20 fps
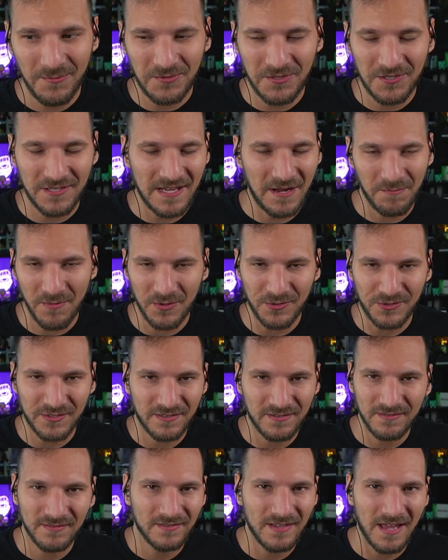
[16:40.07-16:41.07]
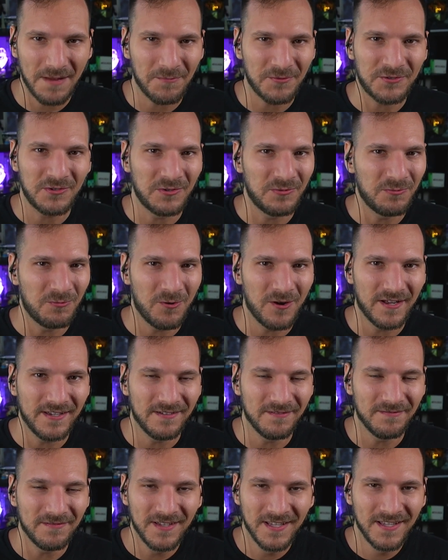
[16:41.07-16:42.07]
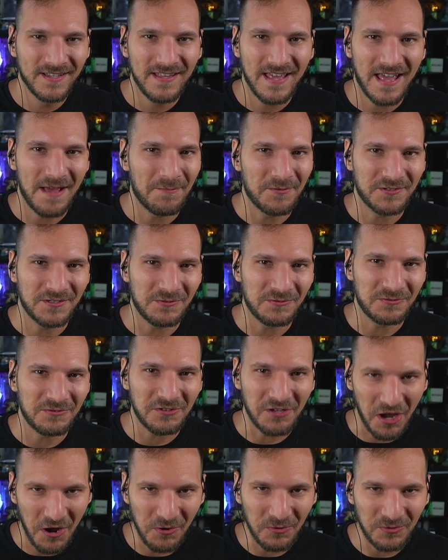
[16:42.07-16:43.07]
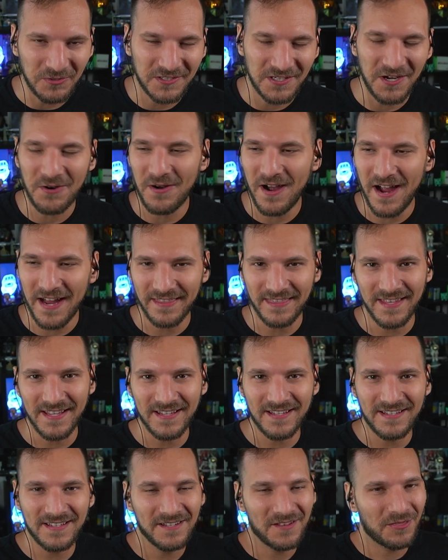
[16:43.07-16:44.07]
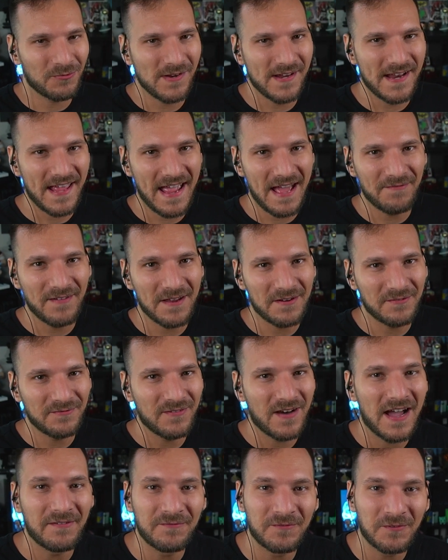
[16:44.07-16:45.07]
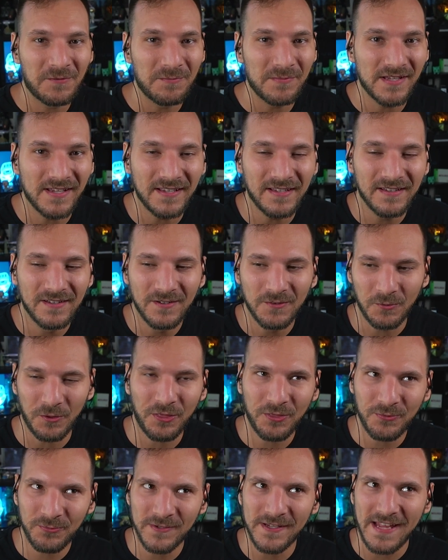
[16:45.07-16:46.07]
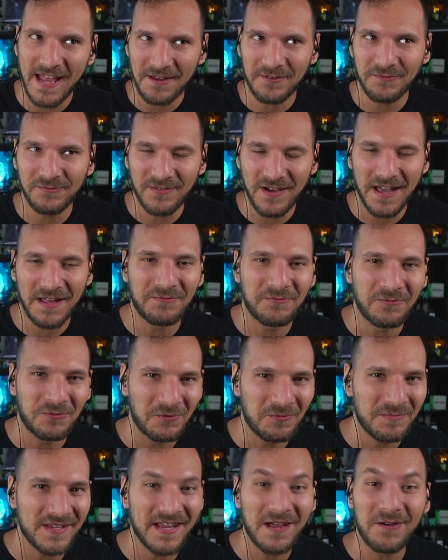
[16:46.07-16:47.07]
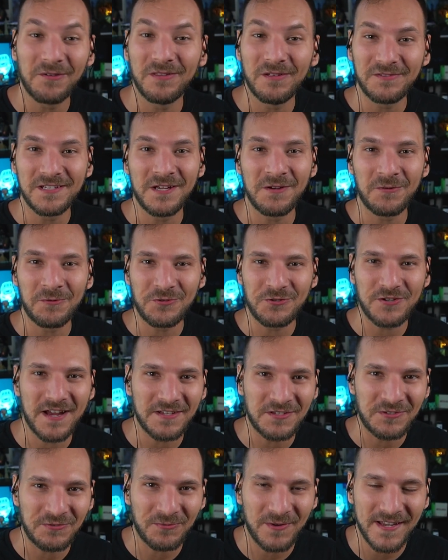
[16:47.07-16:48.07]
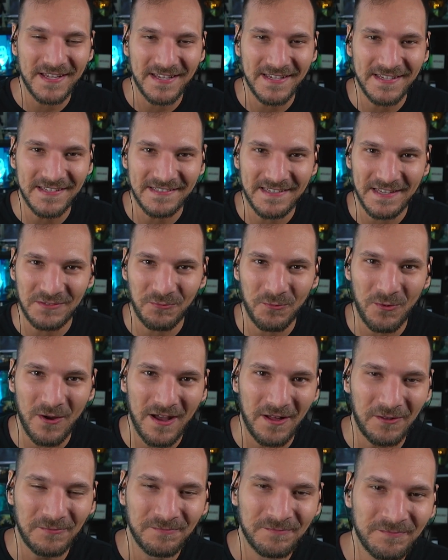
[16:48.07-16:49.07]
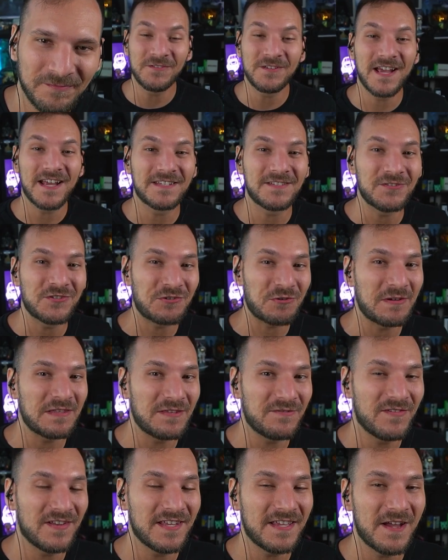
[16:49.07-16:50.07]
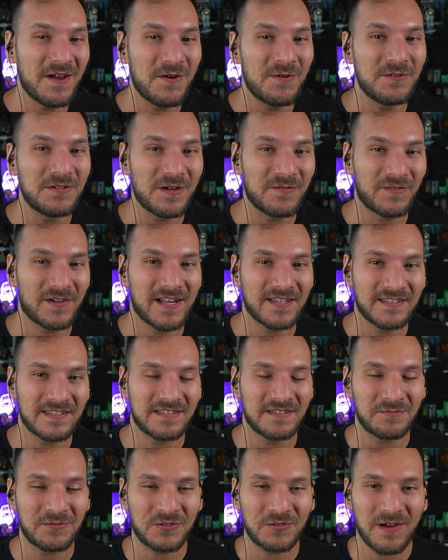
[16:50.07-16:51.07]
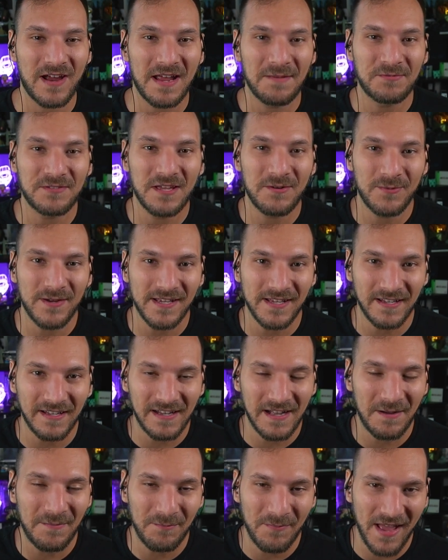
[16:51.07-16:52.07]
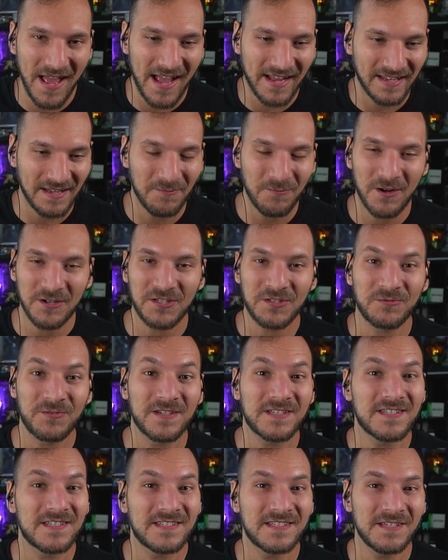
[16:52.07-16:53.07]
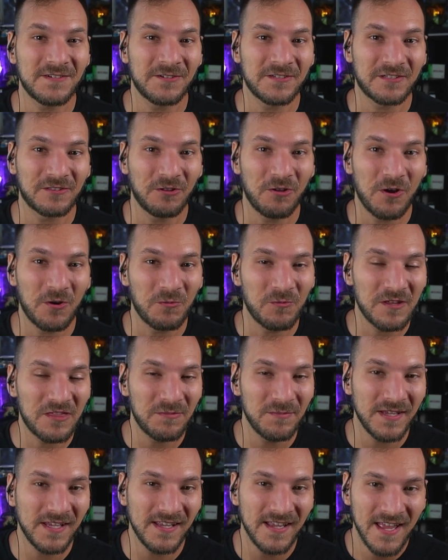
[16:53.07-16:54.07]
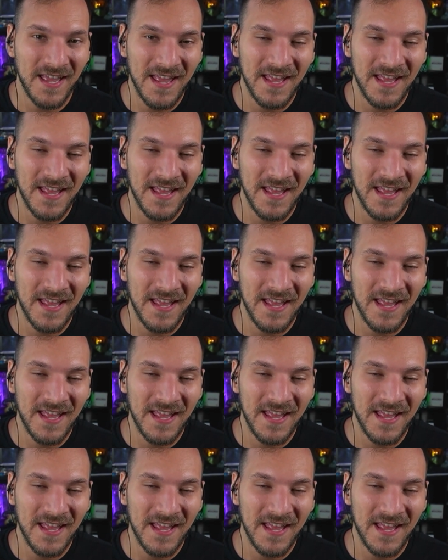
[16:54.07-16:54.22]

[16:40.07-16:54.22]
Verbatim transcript: which is how most episode one episodes go. So I think three and a half out of five for me, or three out of five for me. I would love to hear what your guys' rating is as well. If you guys enjoyed the video, don't forget to subscribe so that way you can come back and watch the rest of the series along with me.